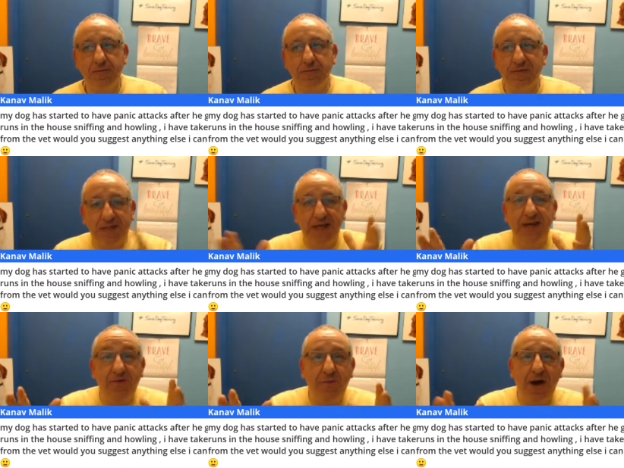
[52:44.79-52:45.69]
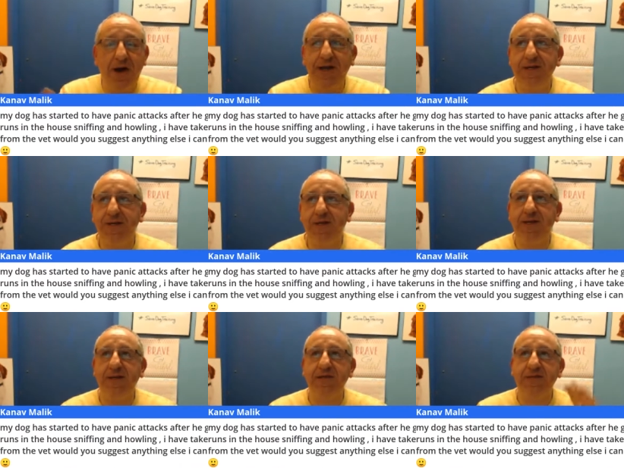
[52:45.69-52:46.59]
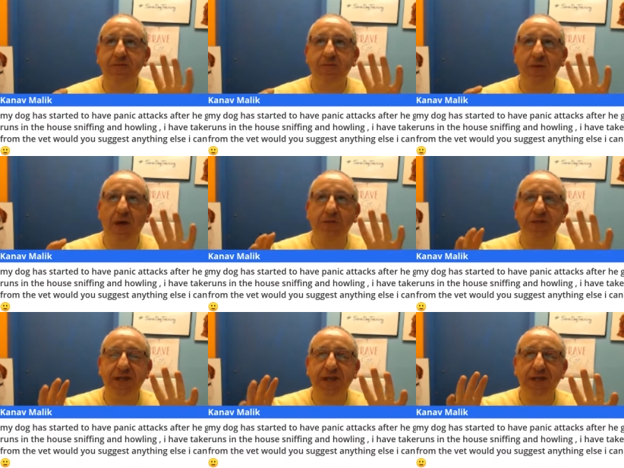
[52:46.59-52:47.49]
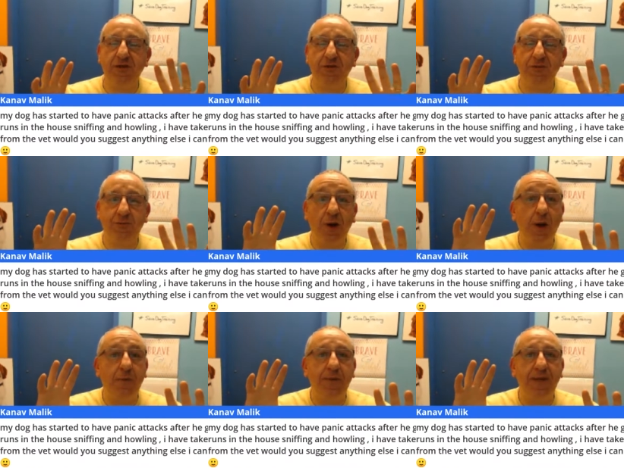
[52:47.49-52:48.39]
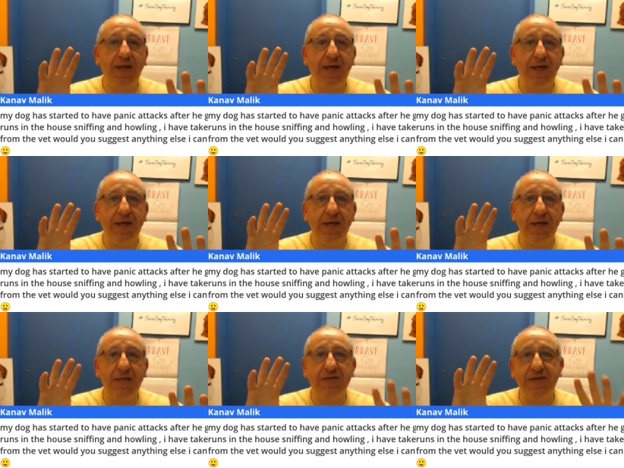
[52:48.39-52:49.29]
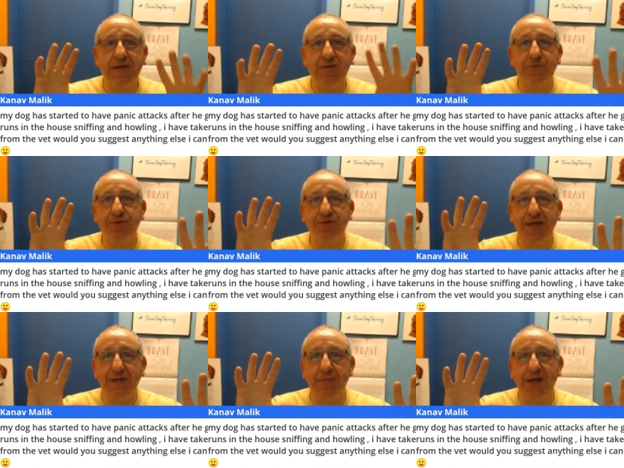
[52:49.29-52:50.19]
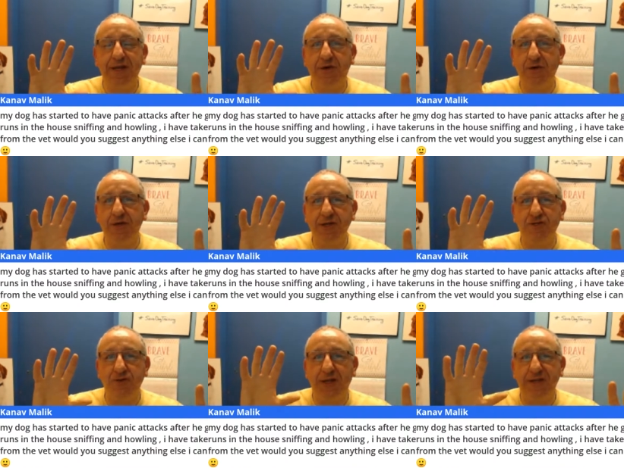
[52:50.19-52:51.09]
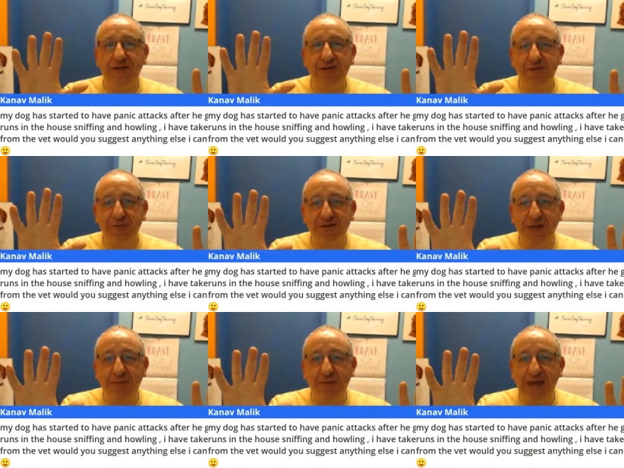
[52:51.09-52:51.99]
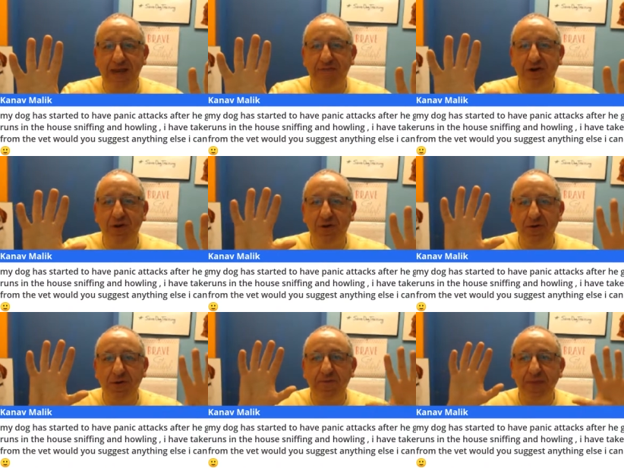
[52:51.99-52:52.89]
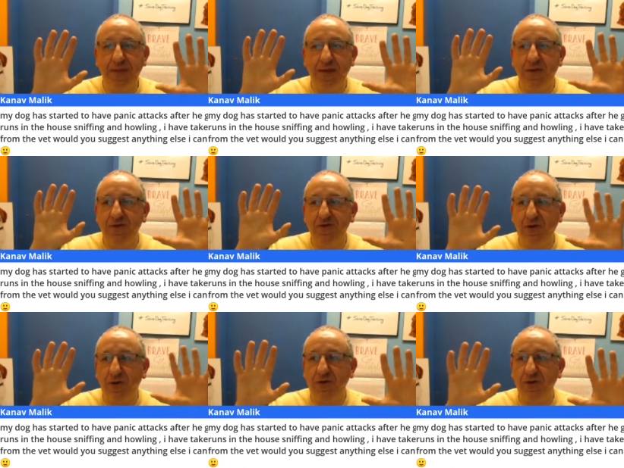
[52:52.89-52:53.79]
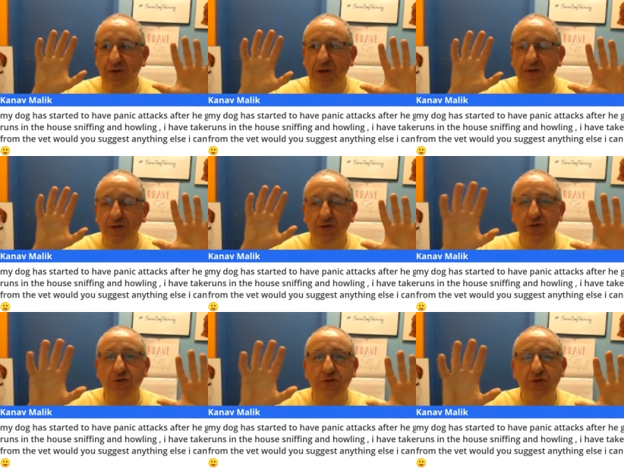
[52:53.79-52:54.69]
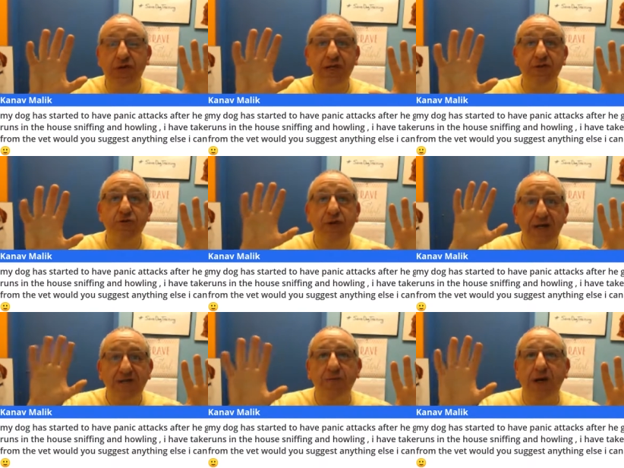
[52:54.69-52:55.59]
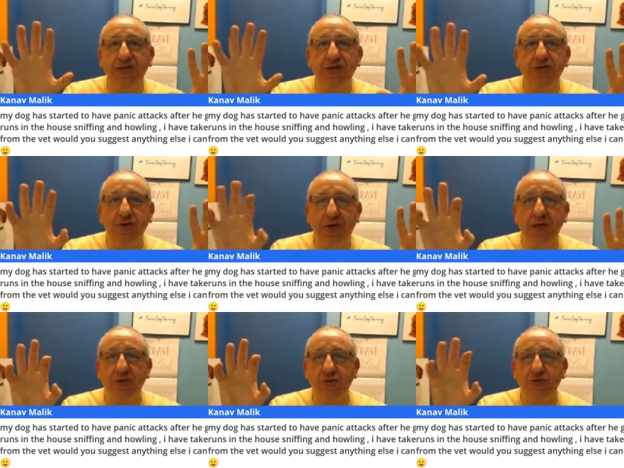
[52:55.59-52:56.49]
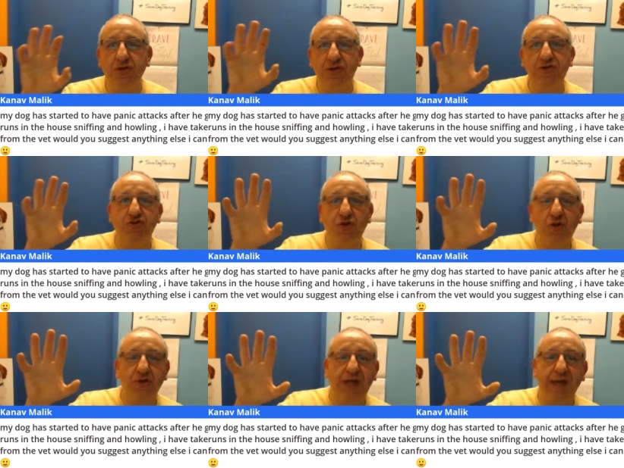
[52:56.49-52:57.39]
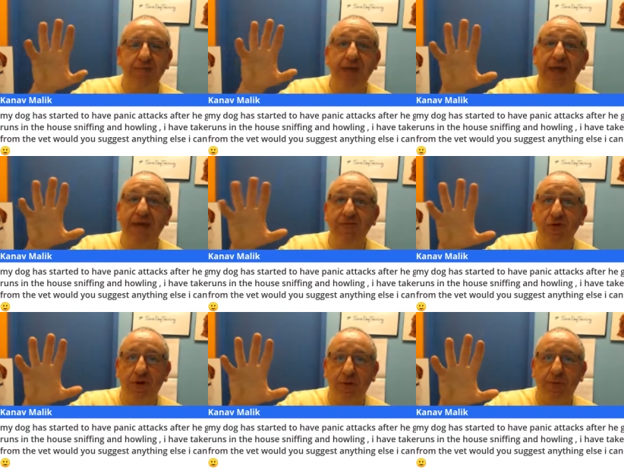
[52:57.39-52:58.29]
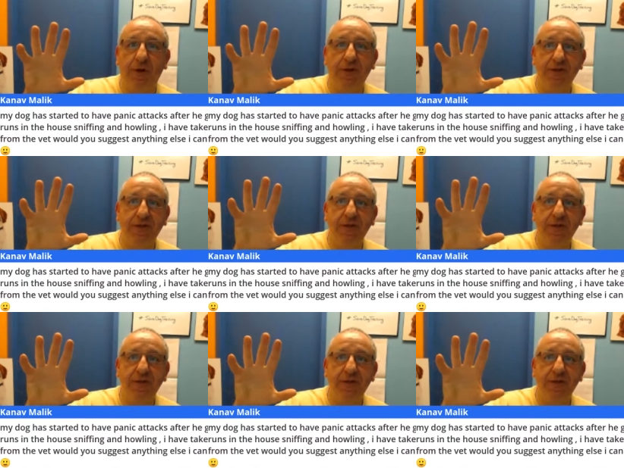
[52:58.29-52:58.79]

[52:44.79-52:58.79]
state of mind is i would say you know probably 70% medical issue and 30% behavioral so you you can do as much as you can do to control that behavioral part